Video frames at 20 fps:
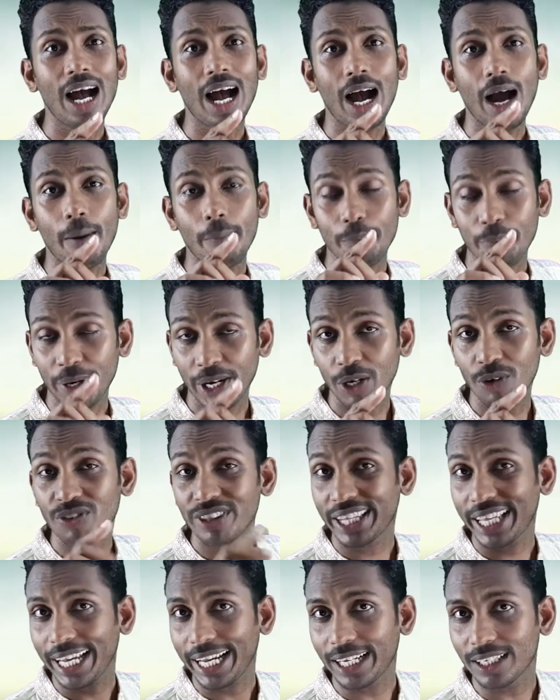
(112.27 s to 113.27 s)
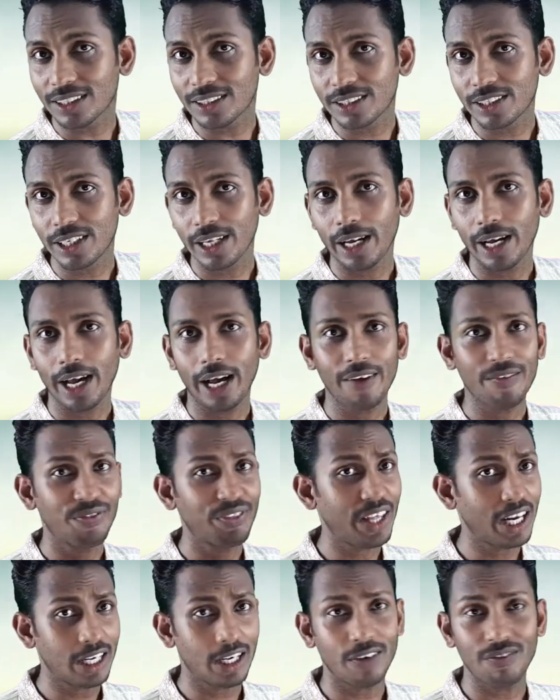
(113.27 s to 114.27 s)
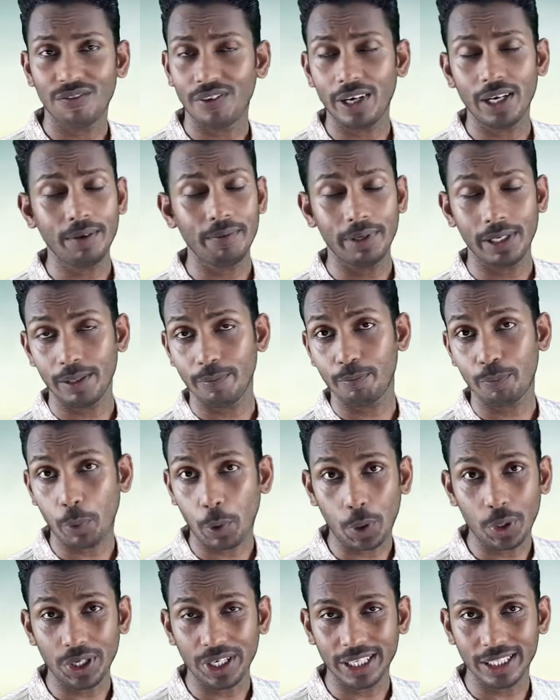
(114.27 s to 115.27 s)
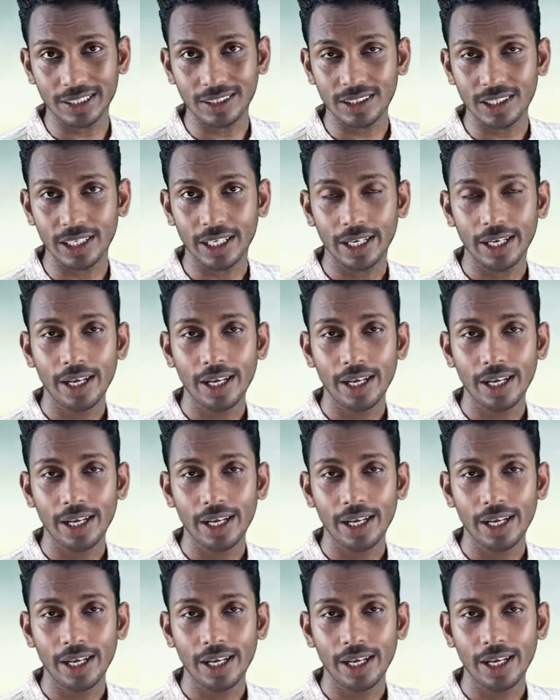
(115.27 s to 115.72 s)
a few things and that are very, very important.